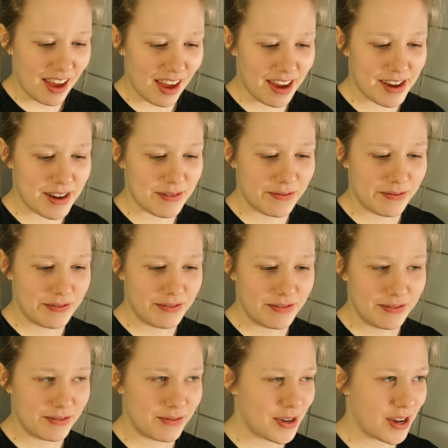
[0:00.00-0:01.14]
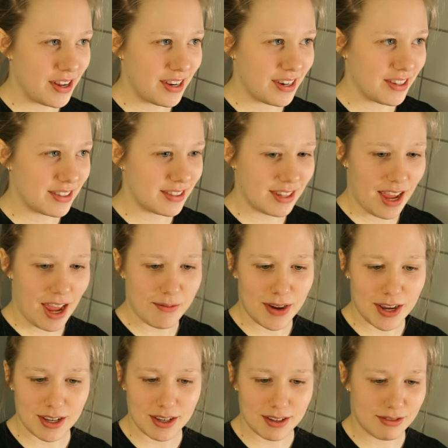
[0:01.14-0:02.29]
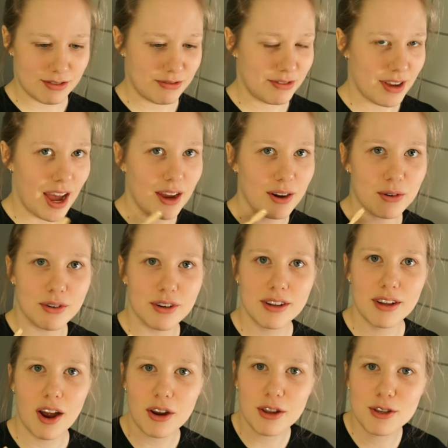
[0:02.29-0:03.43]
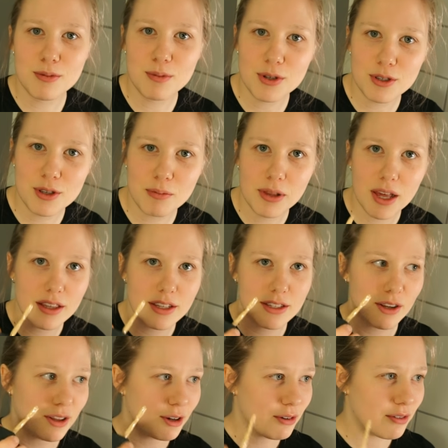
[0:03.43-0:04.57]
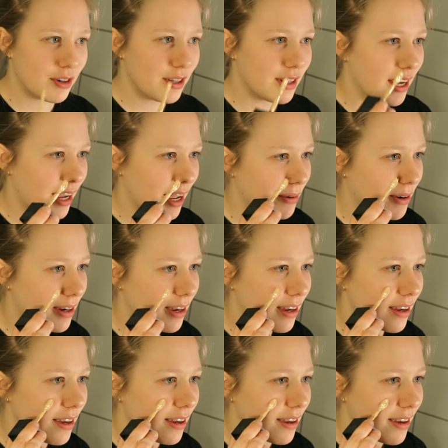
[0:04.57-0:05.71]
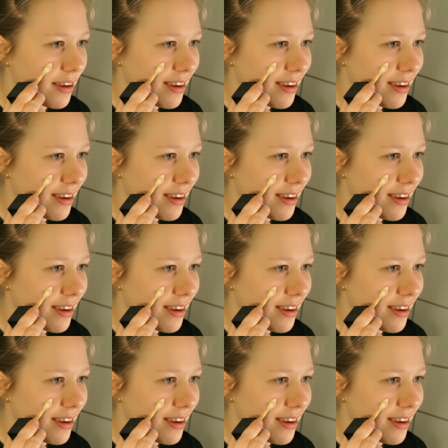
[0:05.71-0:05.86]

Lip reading: But am I? I don't. Are you supposed to apply this all over? Like, I'm gonna.